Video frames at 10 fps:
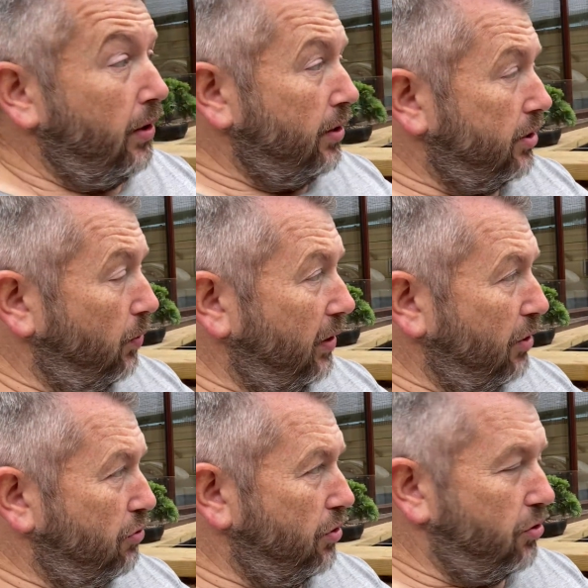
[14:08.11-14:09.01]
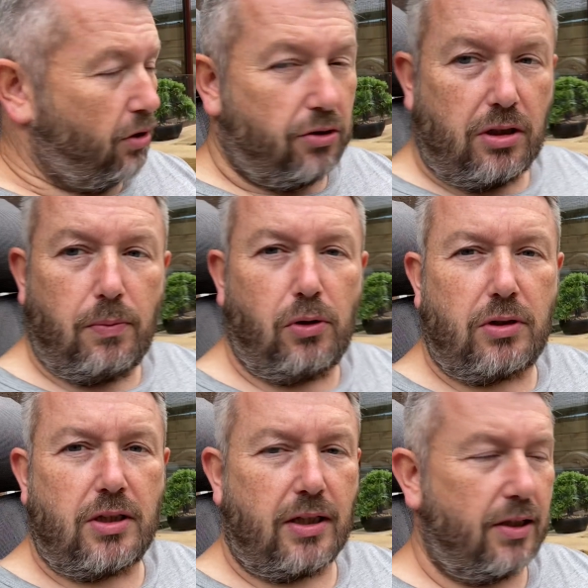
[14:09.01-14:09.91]
so we're literally just onto the
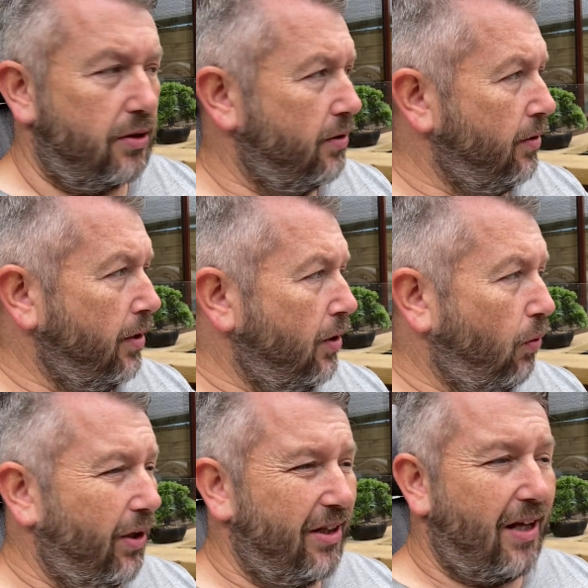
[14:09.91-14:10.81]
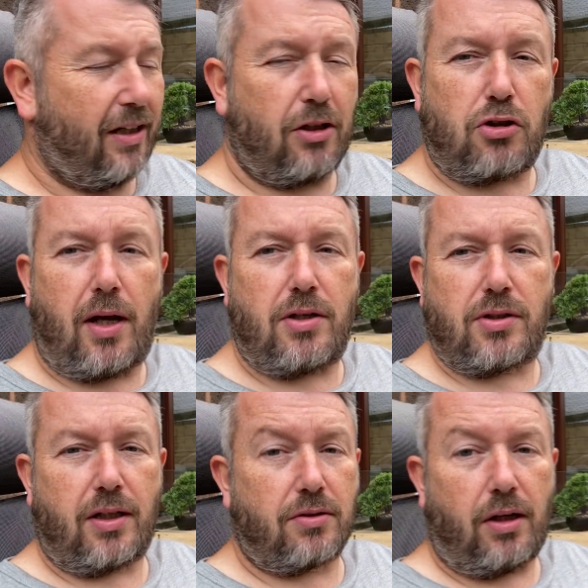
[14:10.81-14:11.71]
multi-season. Whether that can change
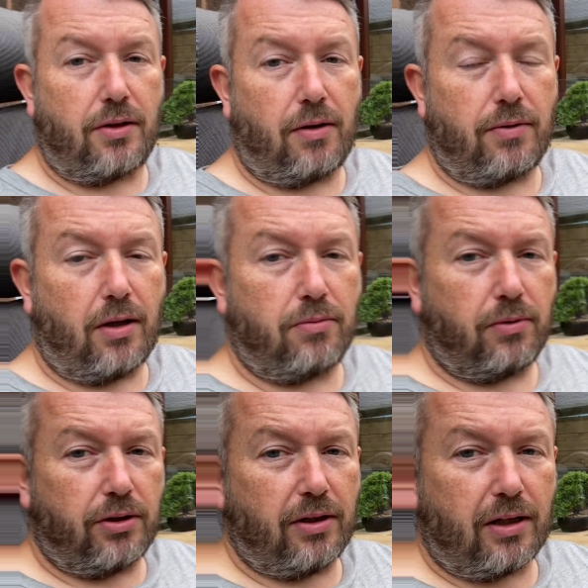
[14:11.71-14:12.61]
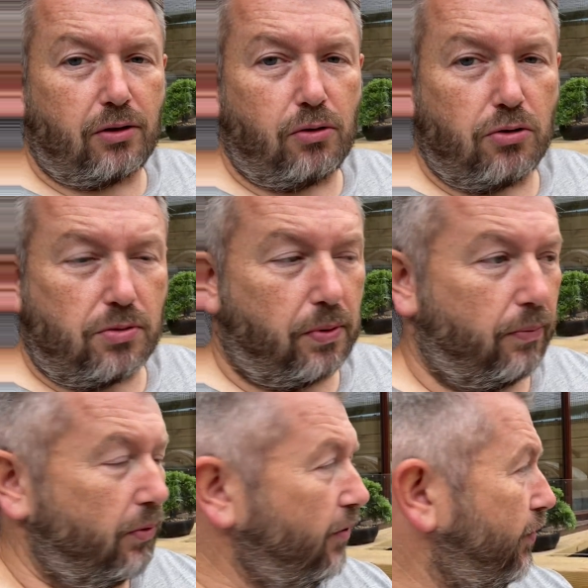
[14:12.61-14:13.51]
things, I don't know. Whether that can cause a
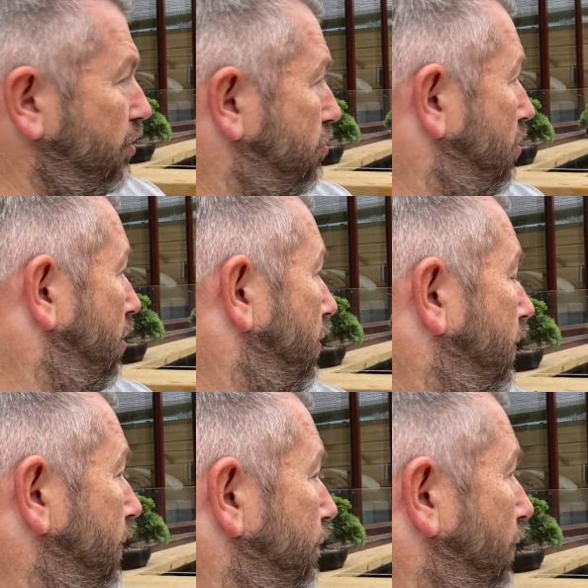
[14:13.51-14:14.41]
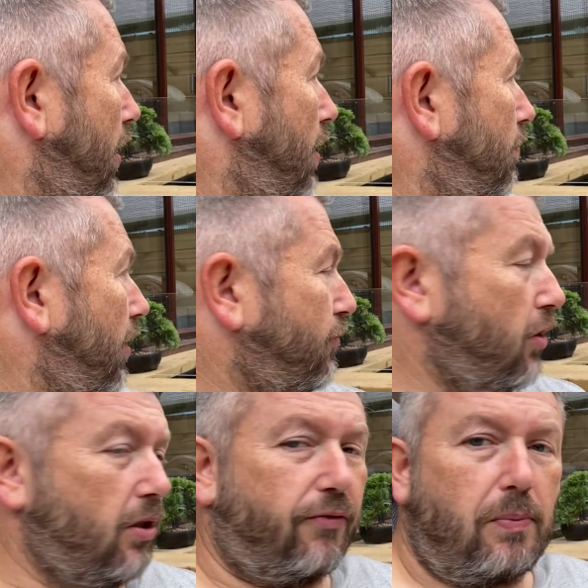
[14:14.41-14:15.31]
problem with the fish. I've
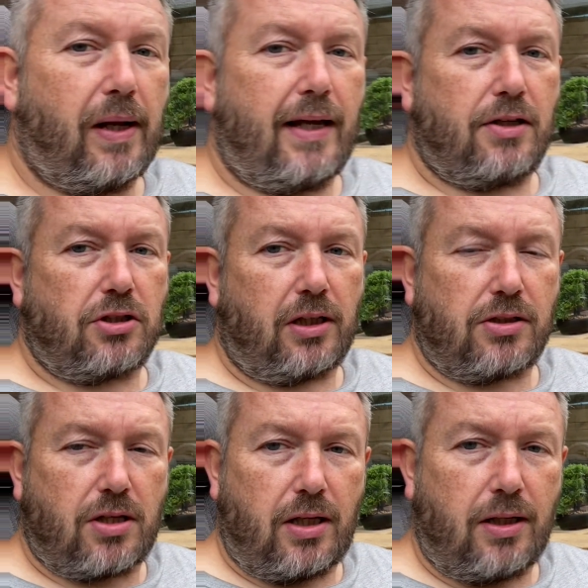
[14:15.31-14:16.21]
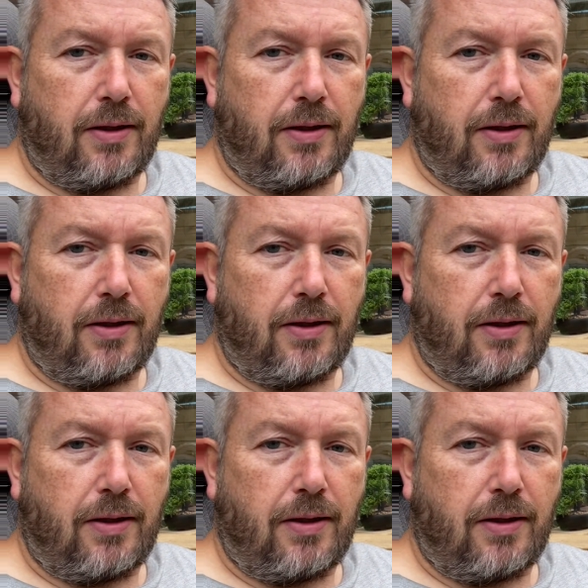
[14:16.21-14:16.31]
turned off the blade, as you can see,